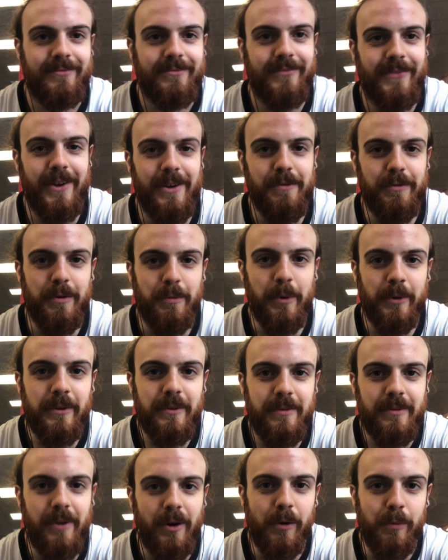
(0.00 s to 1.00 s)
Hey everyone,
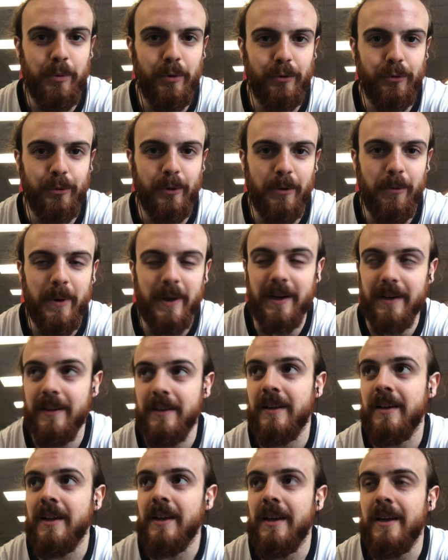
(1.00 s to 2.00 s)
hope you're doing well.
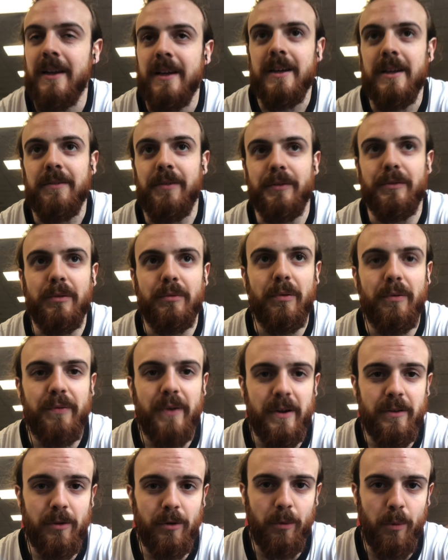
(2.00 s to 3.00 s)
This is the
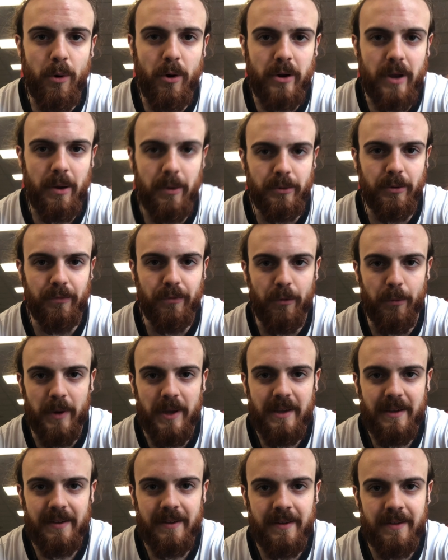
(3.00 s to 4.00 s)
final workout of the week,
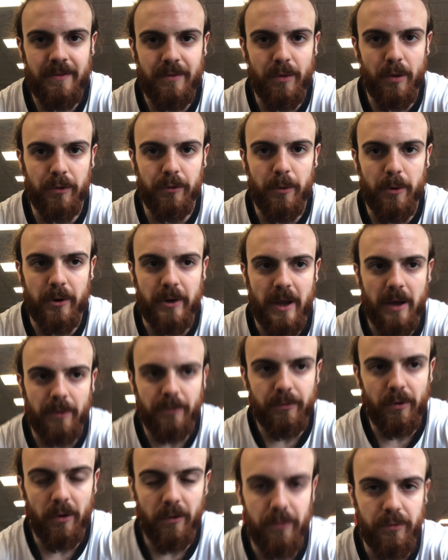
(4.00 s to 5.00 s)
third workout
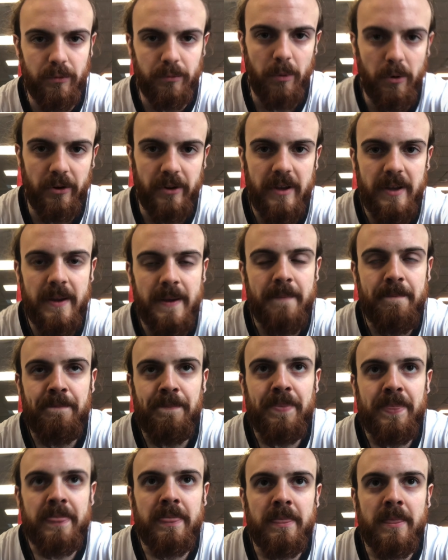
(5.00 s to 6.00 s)
for our full body,
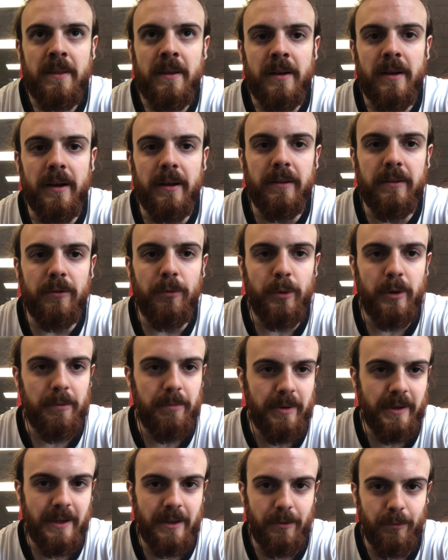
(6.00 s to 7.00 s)
and we'll
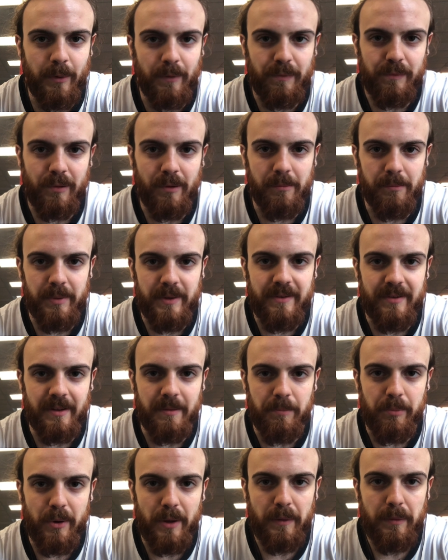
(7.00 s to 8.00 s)
begin with some B T N
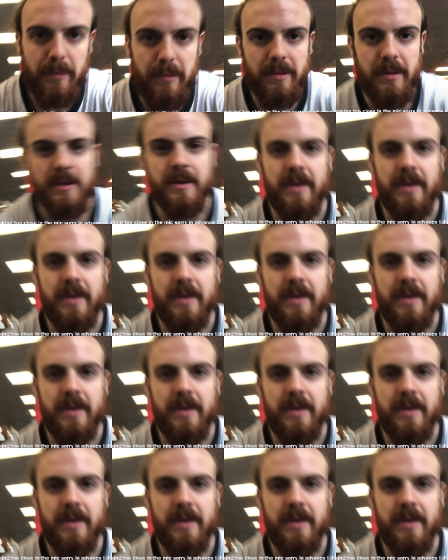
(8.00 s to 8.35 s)
press,